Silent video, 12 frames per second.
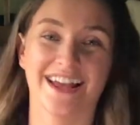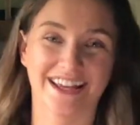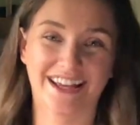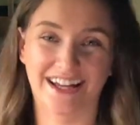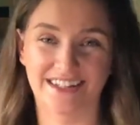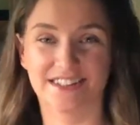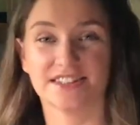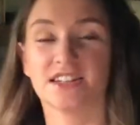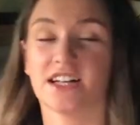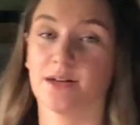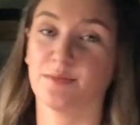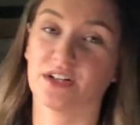Hey guys,
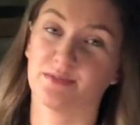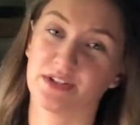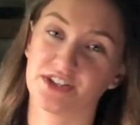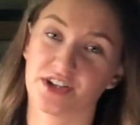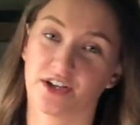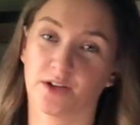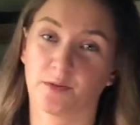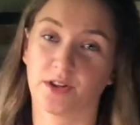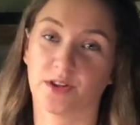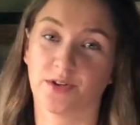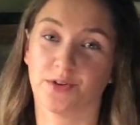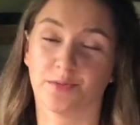today I'm going to be sharing
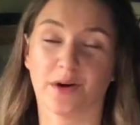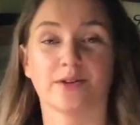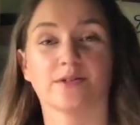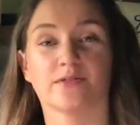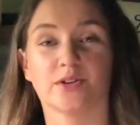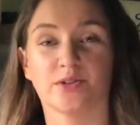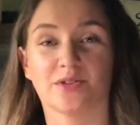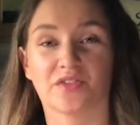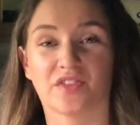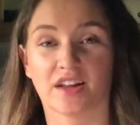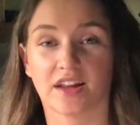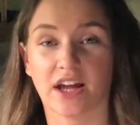with you my review
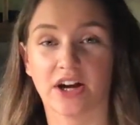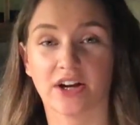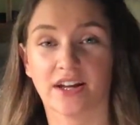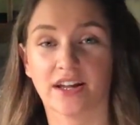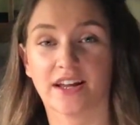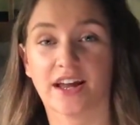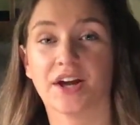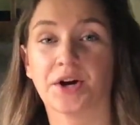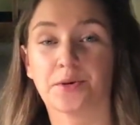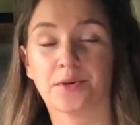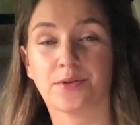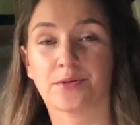of the Keranique
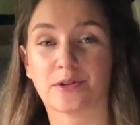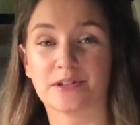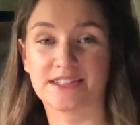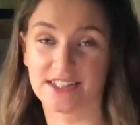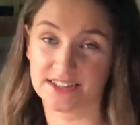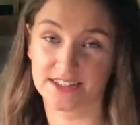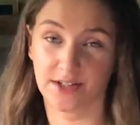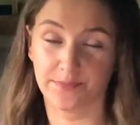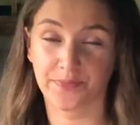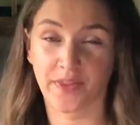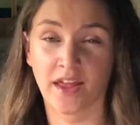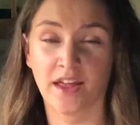Hair Regrowth
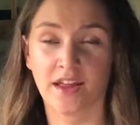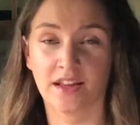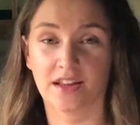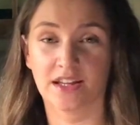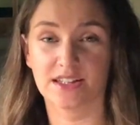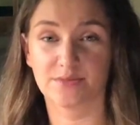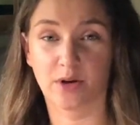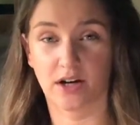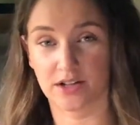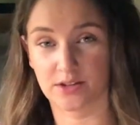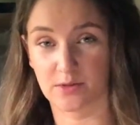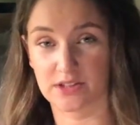System. This
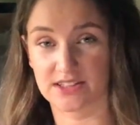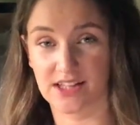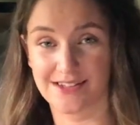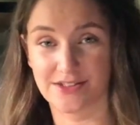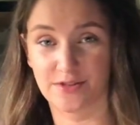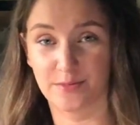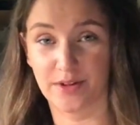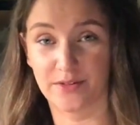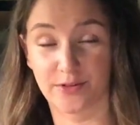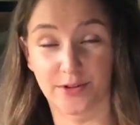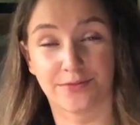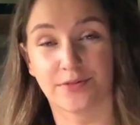product was sent to me
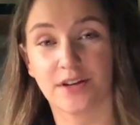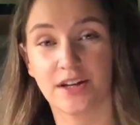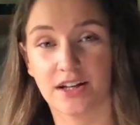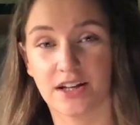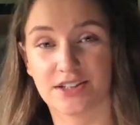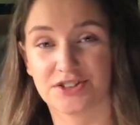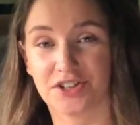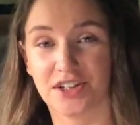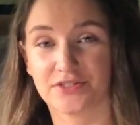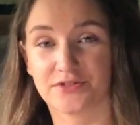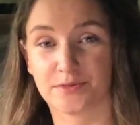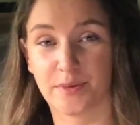for free in
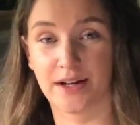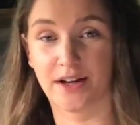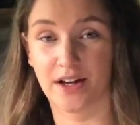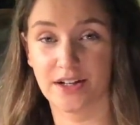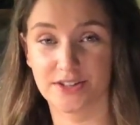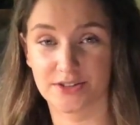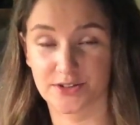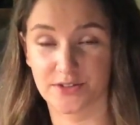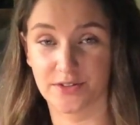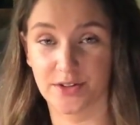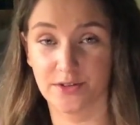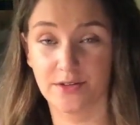exchange for my honest
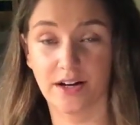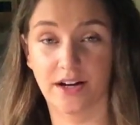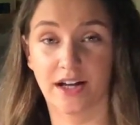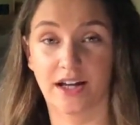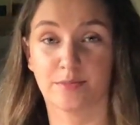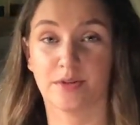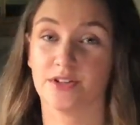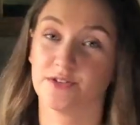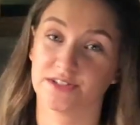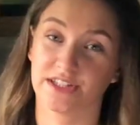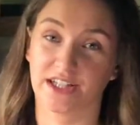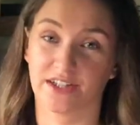review, and I have been
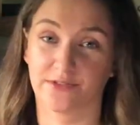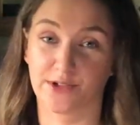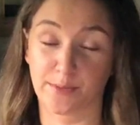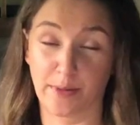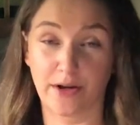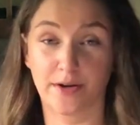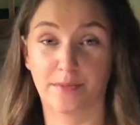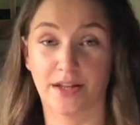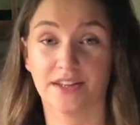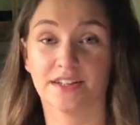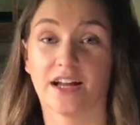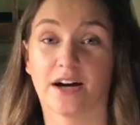using it for about a
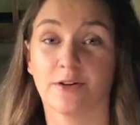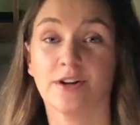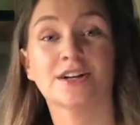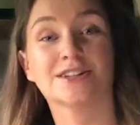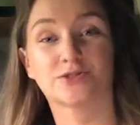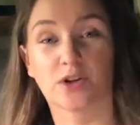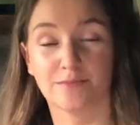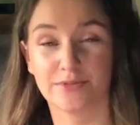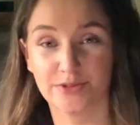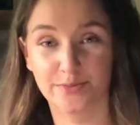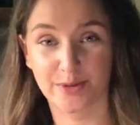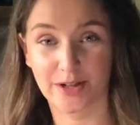month now, so I'm
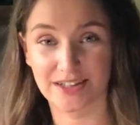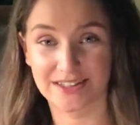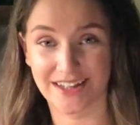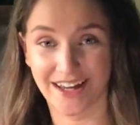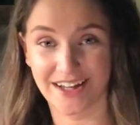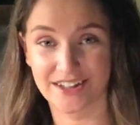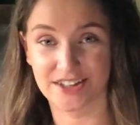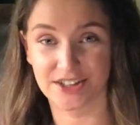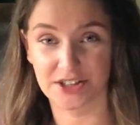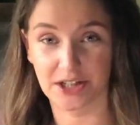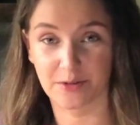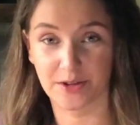super excited to
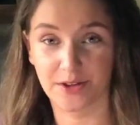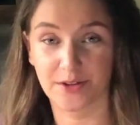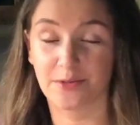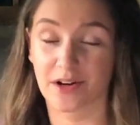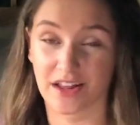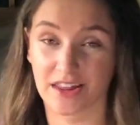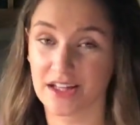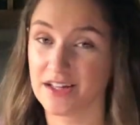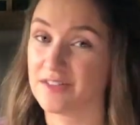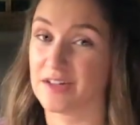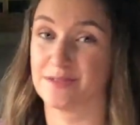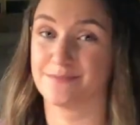share with you what I think
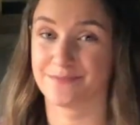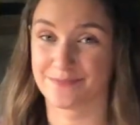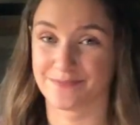of it.